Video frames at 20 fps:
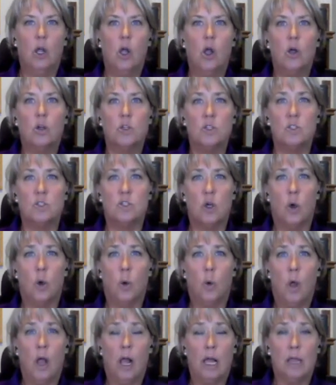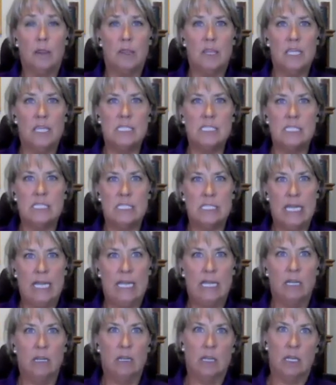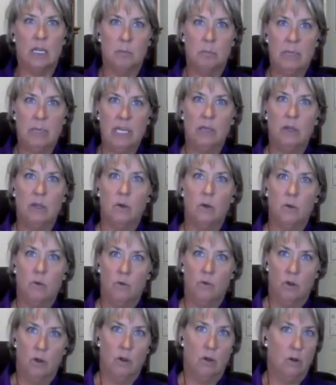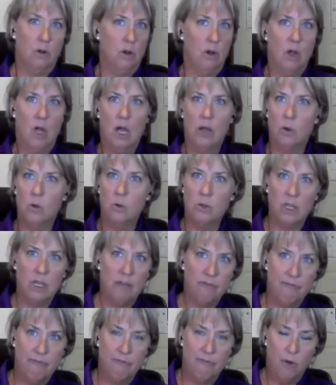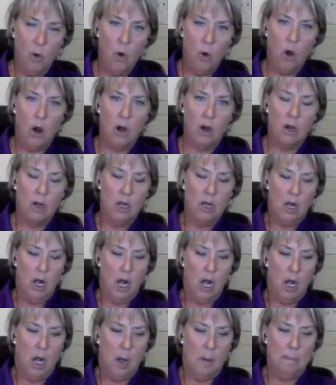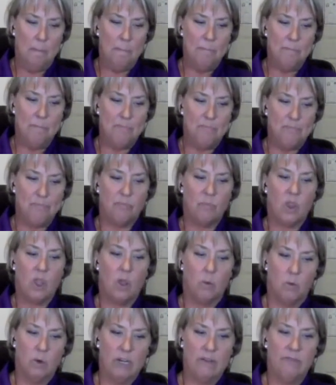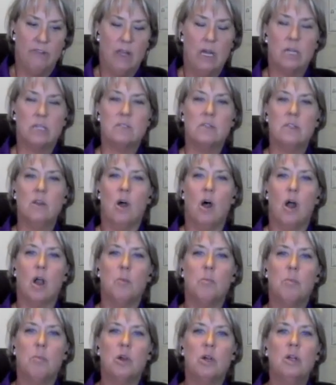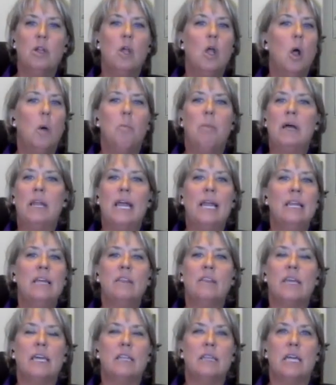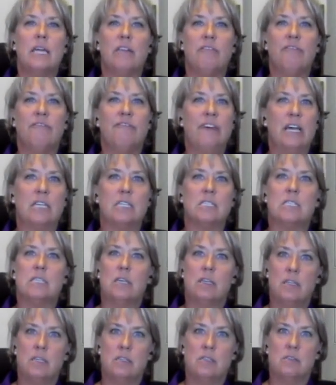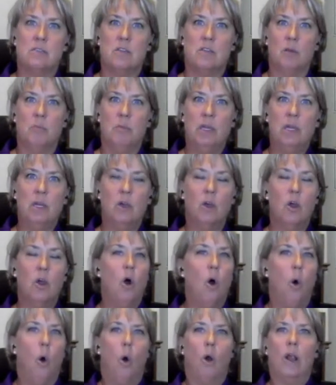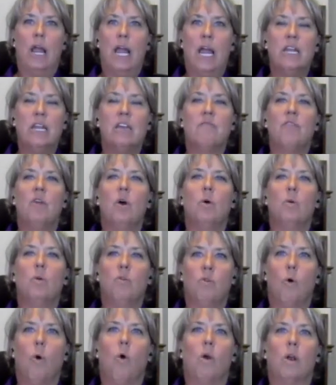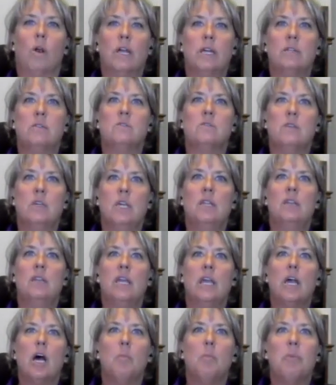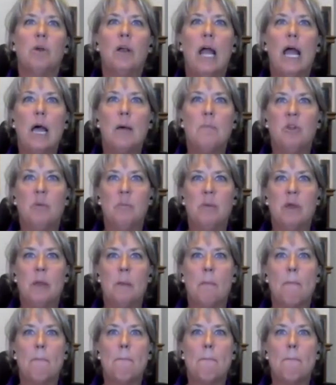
So this set can be used not only for reflux and heartburn, but anything that affects the stomach or any of those organs in the upper abdomen.